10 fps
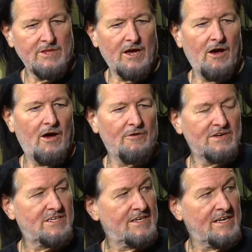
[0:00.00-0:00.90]
No, I
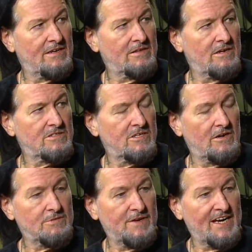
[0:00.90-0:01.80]
went to neither of those
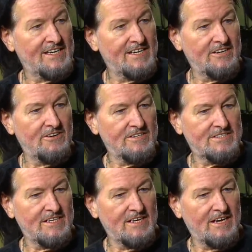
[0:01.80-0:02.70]
shows, but I did go to
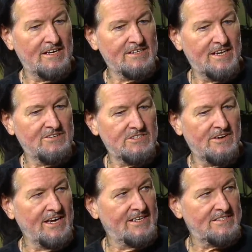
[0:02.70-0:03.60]
see uh, David
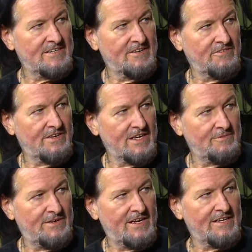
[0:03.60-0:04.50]
Johansen when he
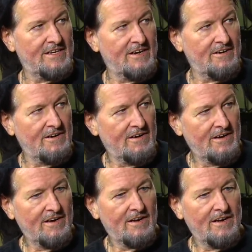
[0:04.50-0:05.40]
played there.
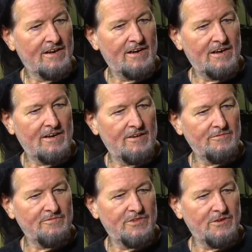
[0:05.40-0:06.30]

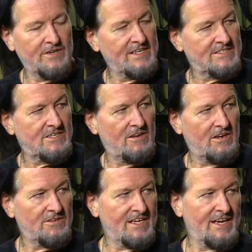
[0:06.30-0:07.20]
Um, doing his
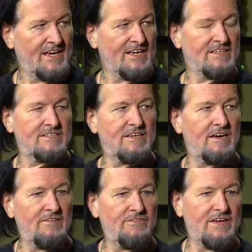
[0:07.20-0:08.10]
solo thing and
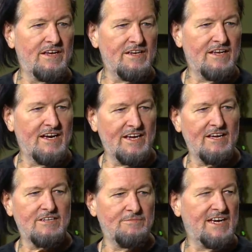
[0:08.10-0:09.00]
stuff, and then I
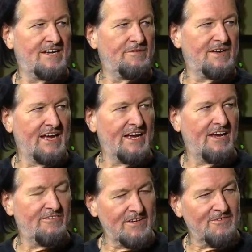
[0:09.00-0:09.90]
got to meet him and hang
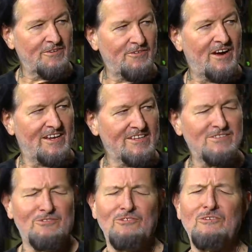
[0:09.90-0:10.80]
out with him for a while.
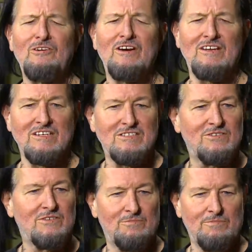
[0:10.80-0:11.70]
He's really
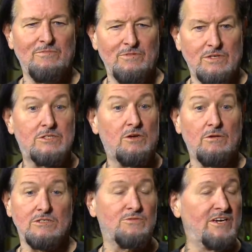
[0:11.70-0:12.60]
it's
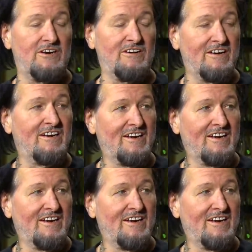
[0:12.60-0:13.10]
total sweetheart